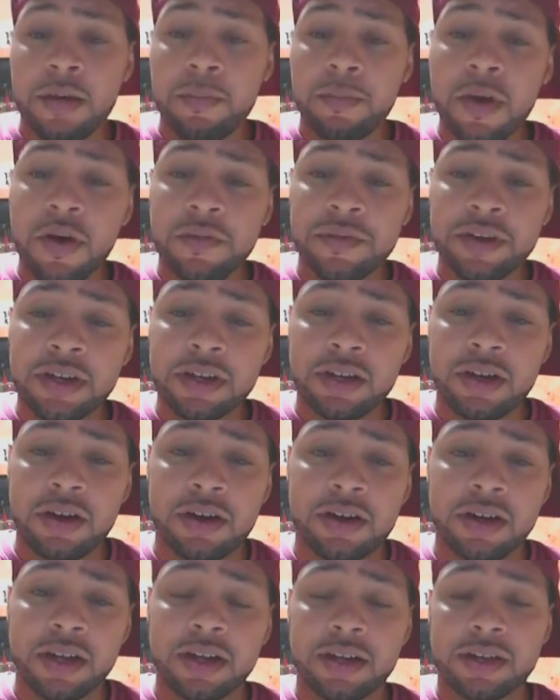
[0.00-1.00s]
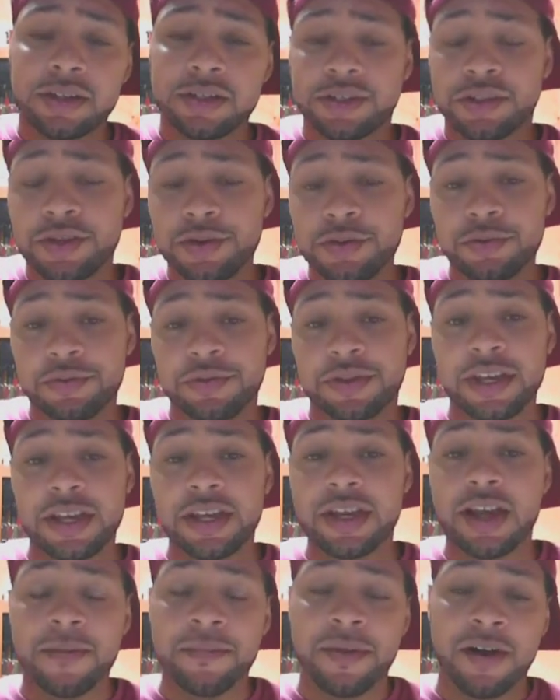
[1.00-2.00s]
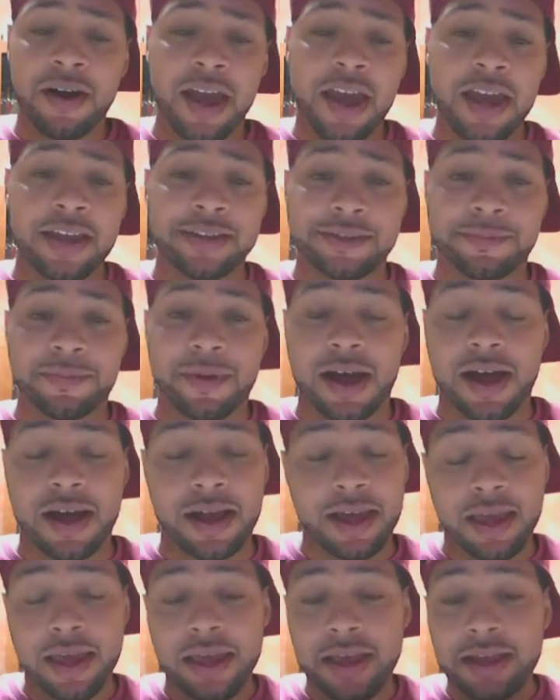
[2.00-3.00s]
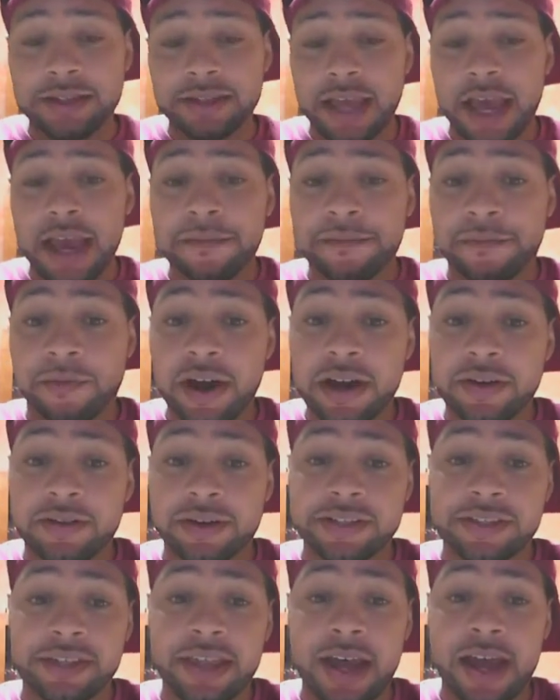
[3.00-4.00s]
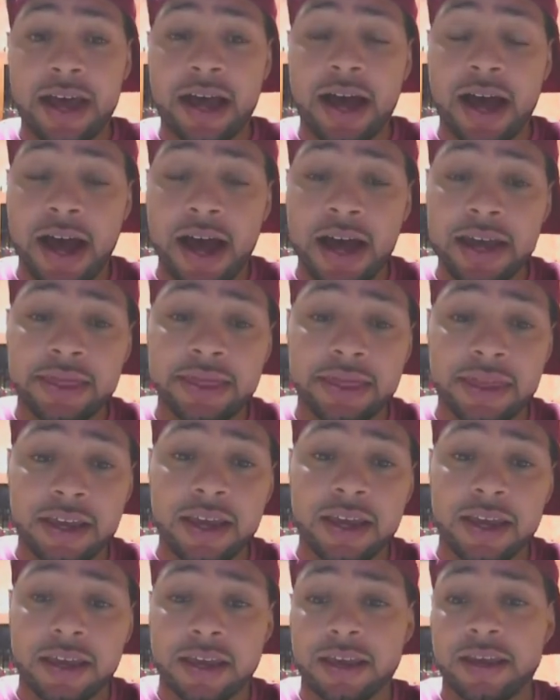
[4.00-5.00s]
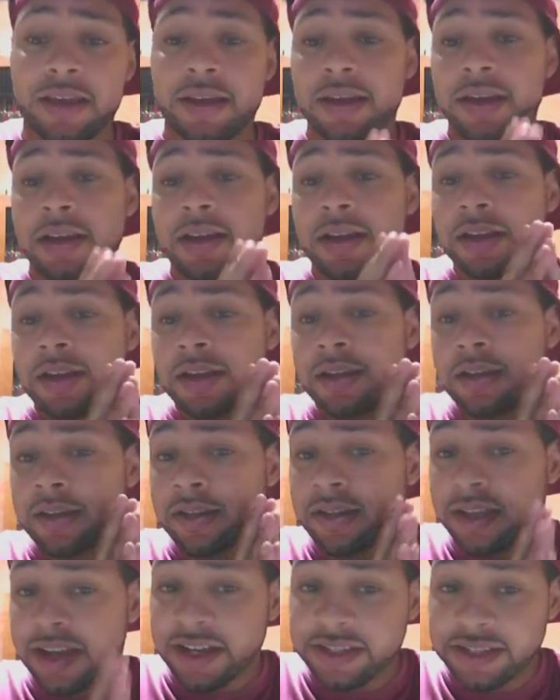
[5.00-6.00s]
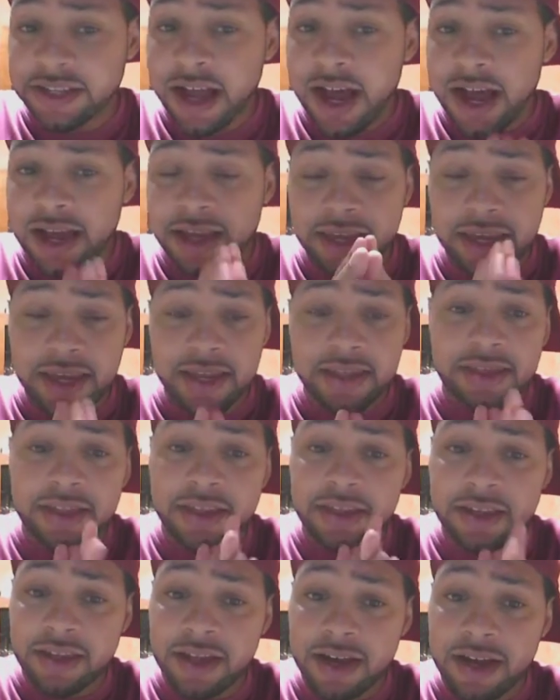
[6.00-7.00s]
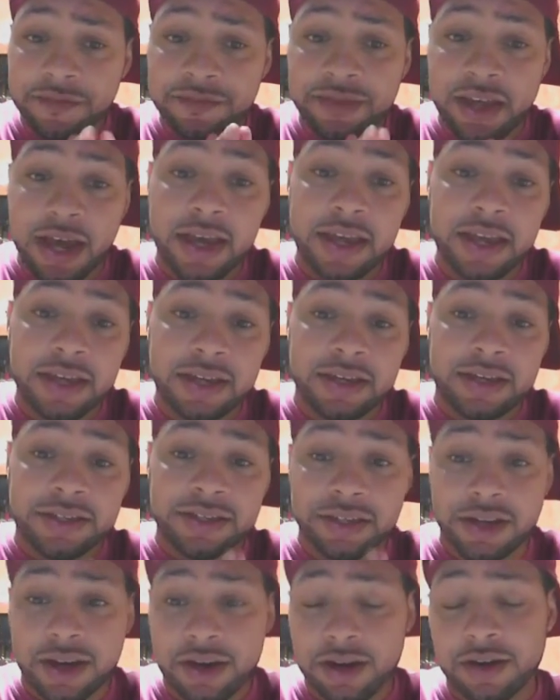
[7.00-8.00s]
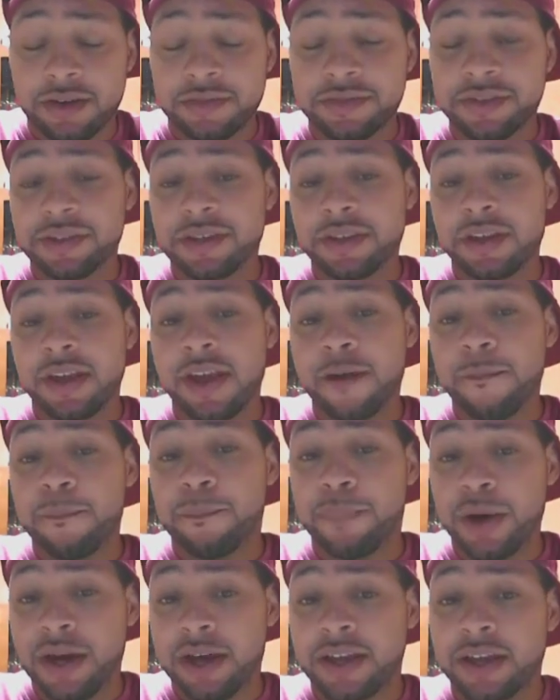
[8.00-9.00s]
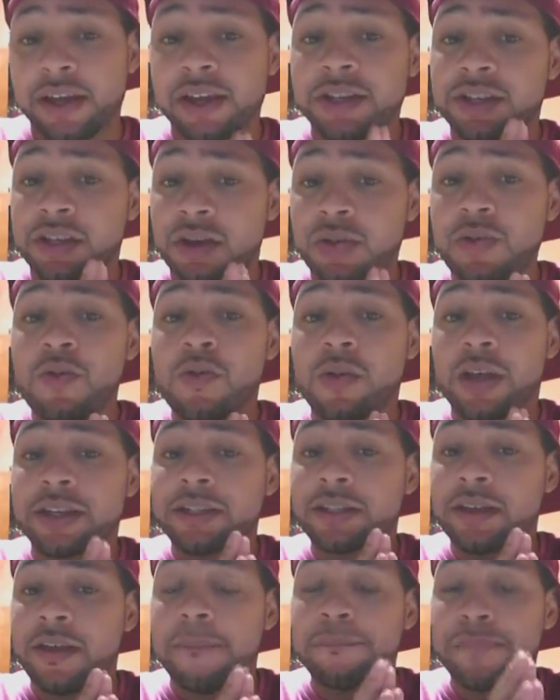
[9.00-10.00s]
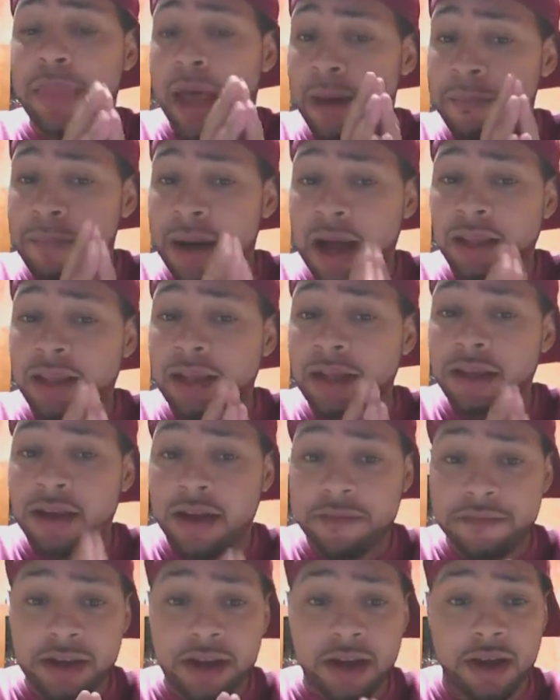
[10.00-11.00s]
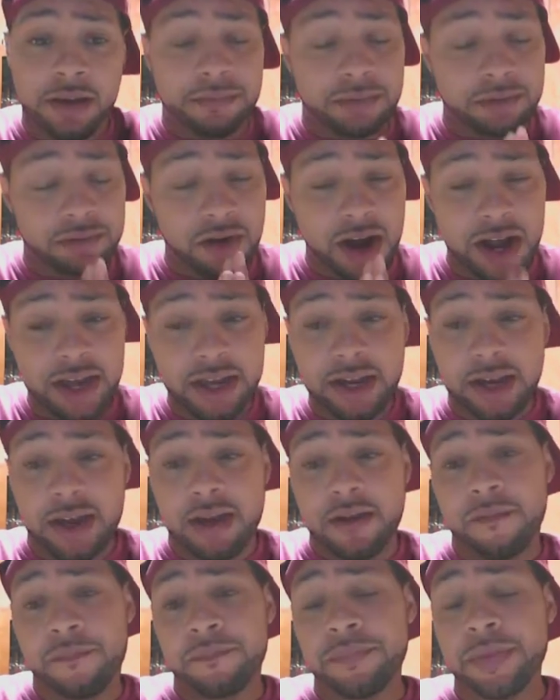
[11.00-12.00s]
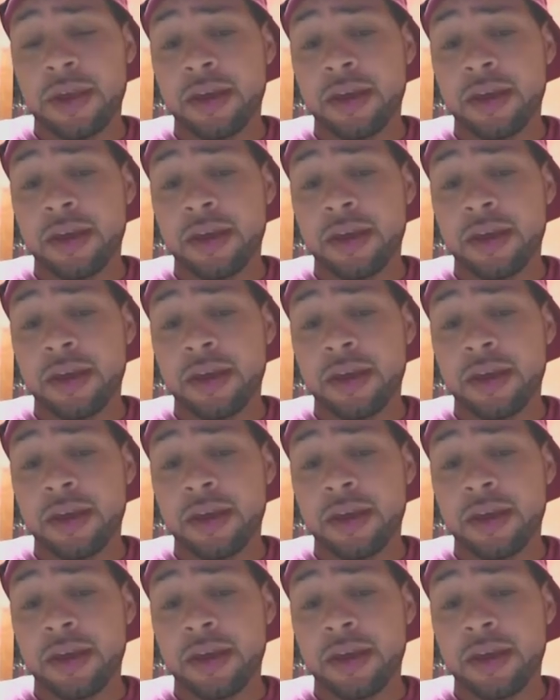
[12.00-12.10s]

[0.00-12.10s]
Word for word: Moving along to the number eight spot, is a fragrance that I think does not get the love that it deserves. But it's cool because I'm about to love it up right now.